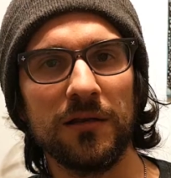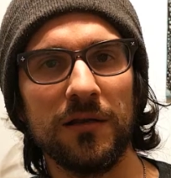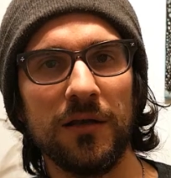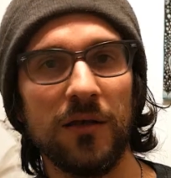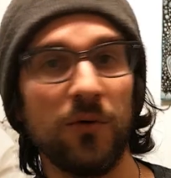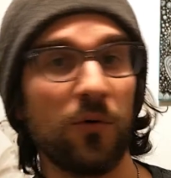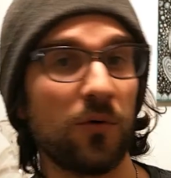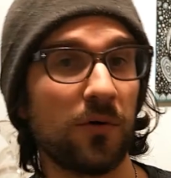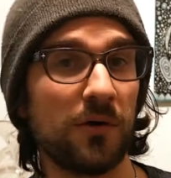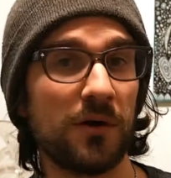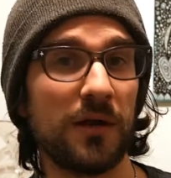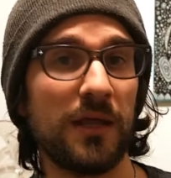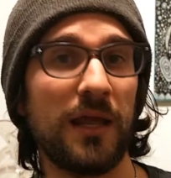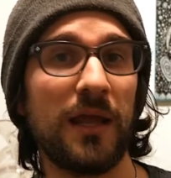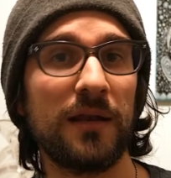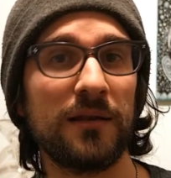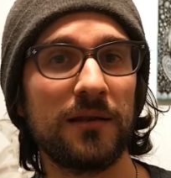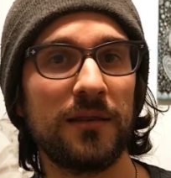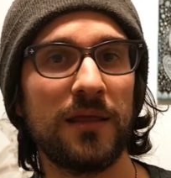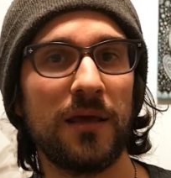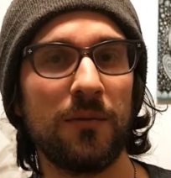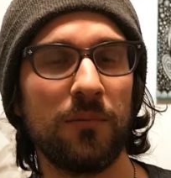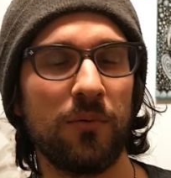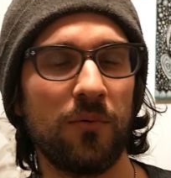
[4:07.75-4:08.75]
in order to get to
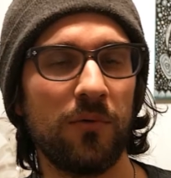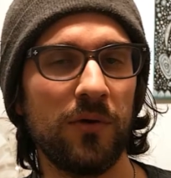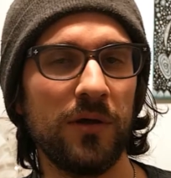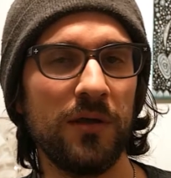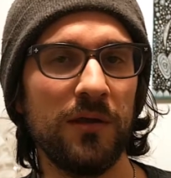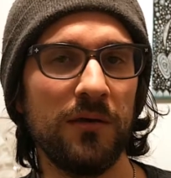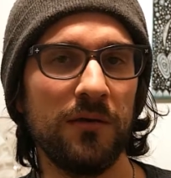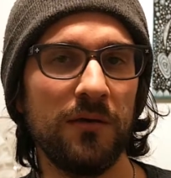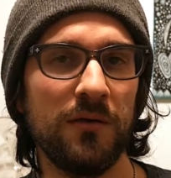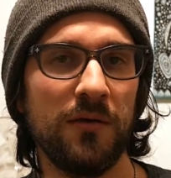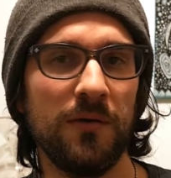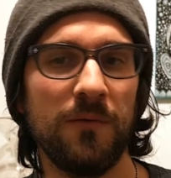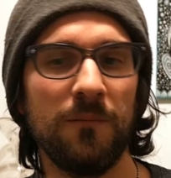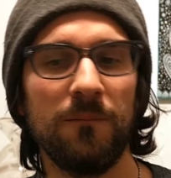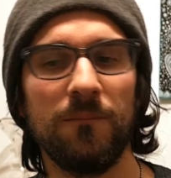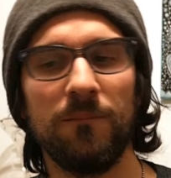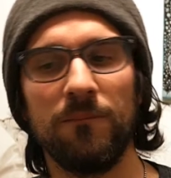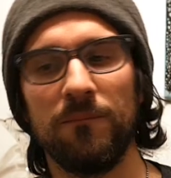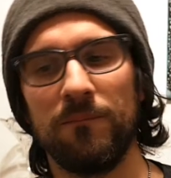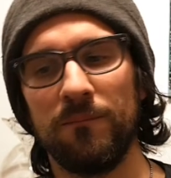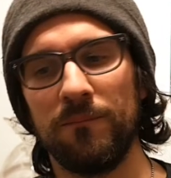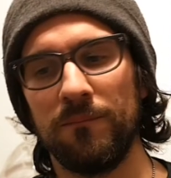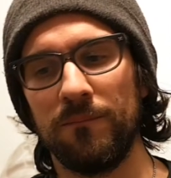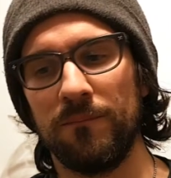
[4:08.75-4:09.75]
that point,
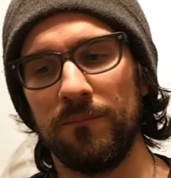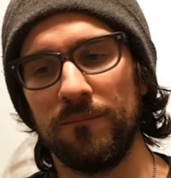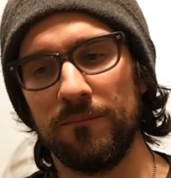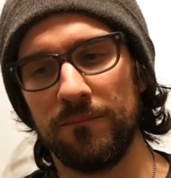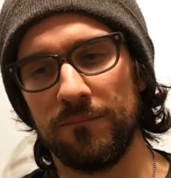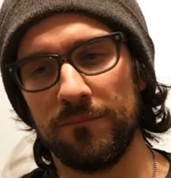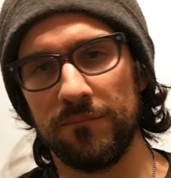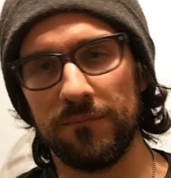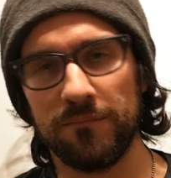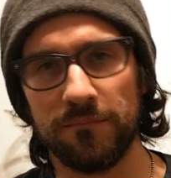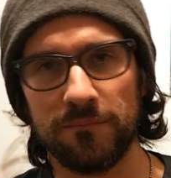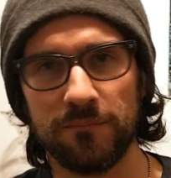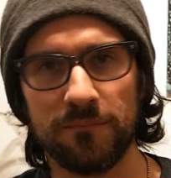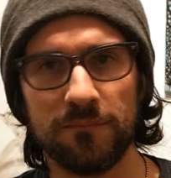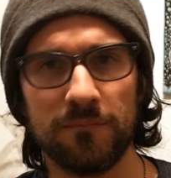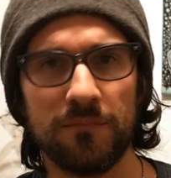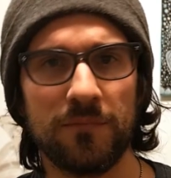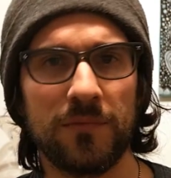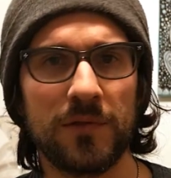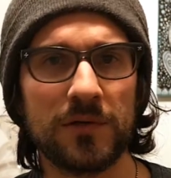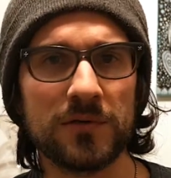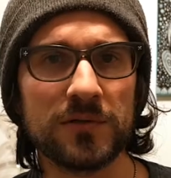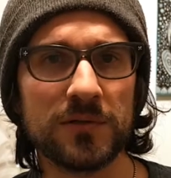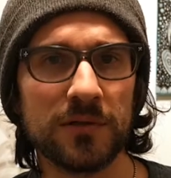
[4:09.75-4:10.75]

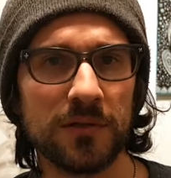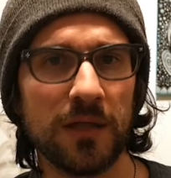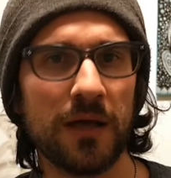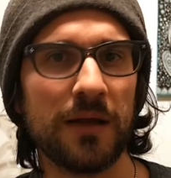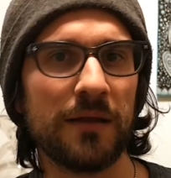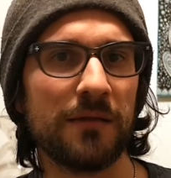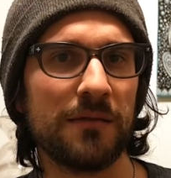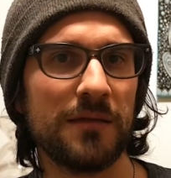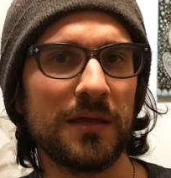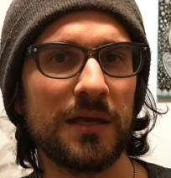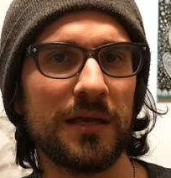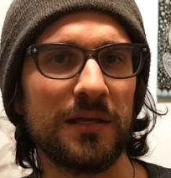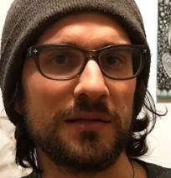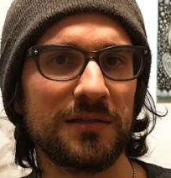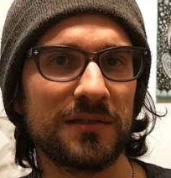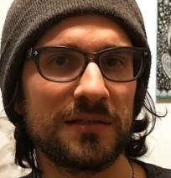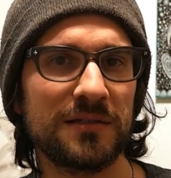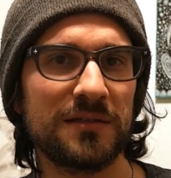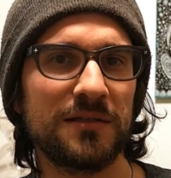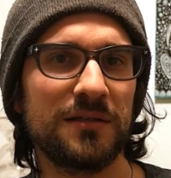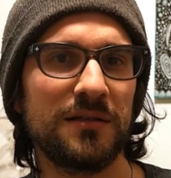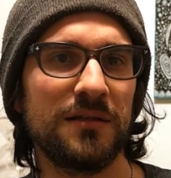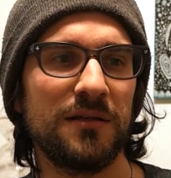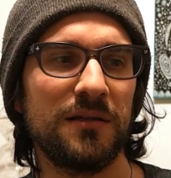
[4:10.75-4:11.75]
there's a lot of
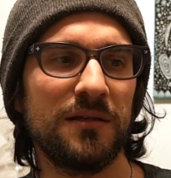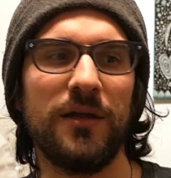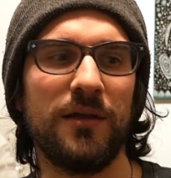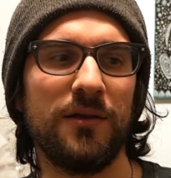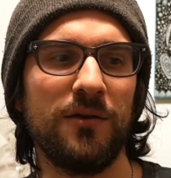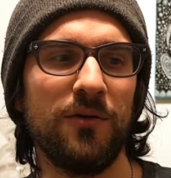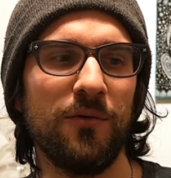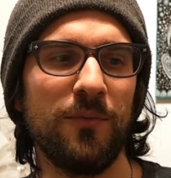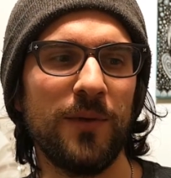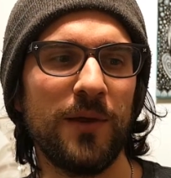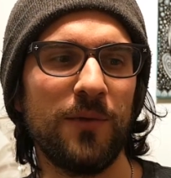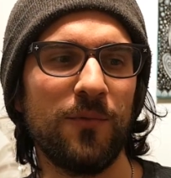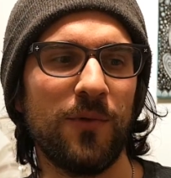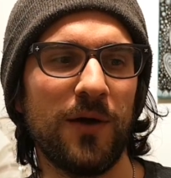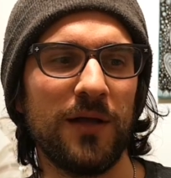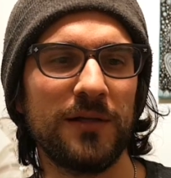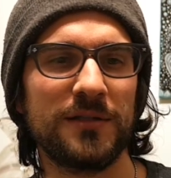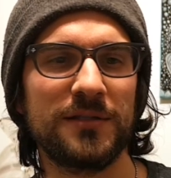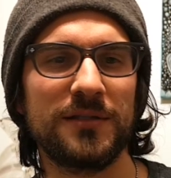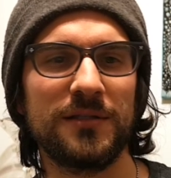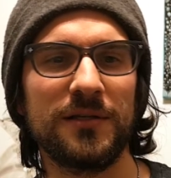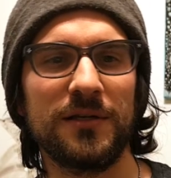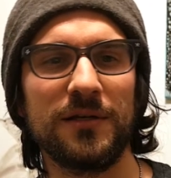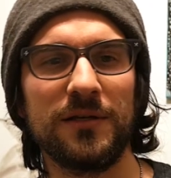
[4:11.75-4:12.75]
this. Nobody
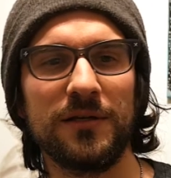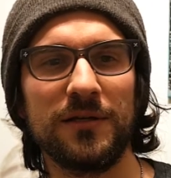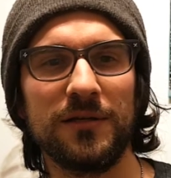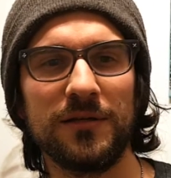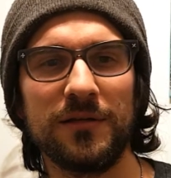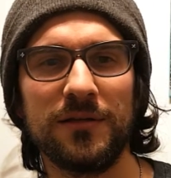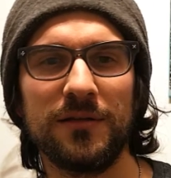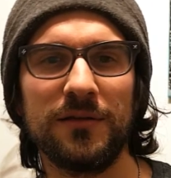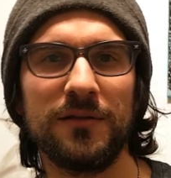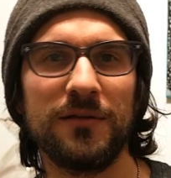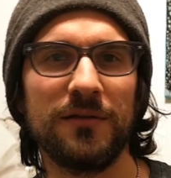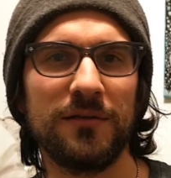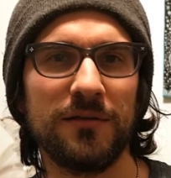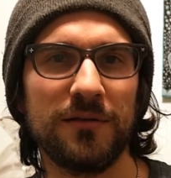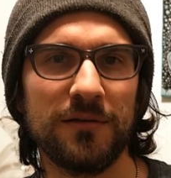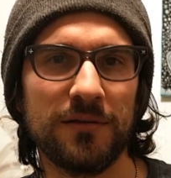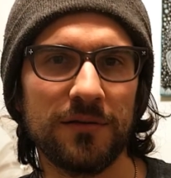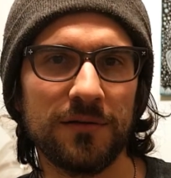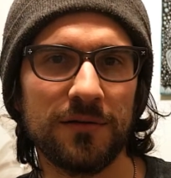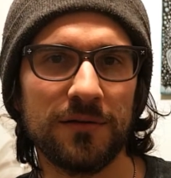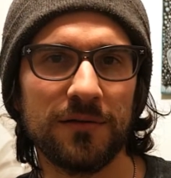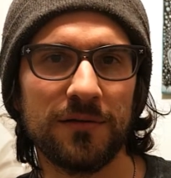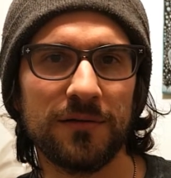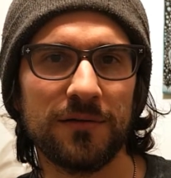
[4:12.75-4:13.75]
wants to
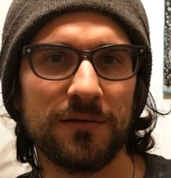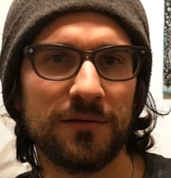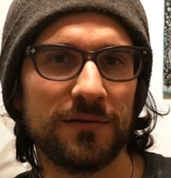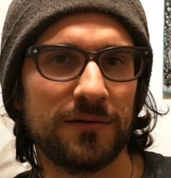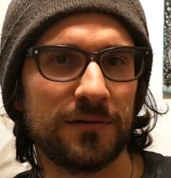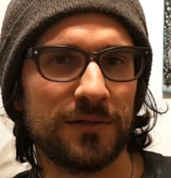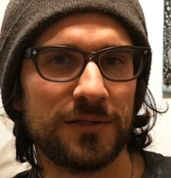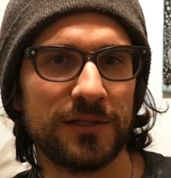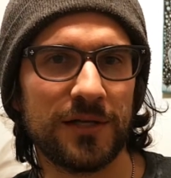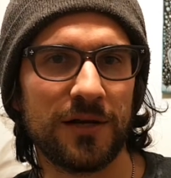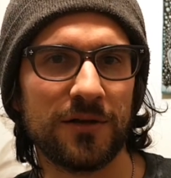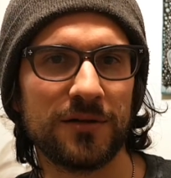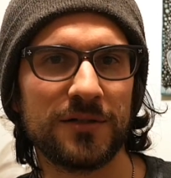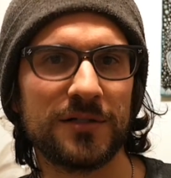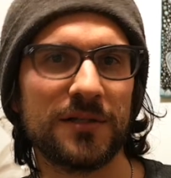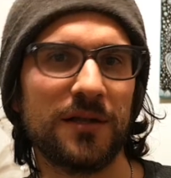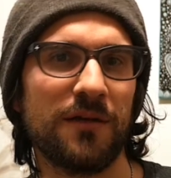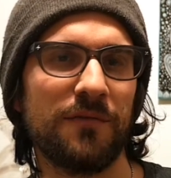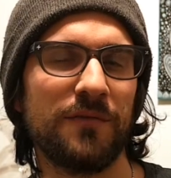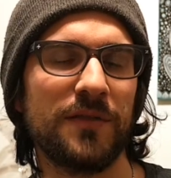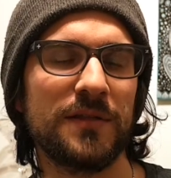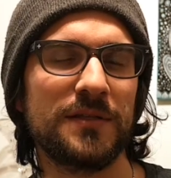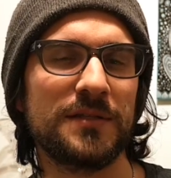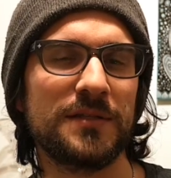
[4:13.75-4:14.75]
share stuff that's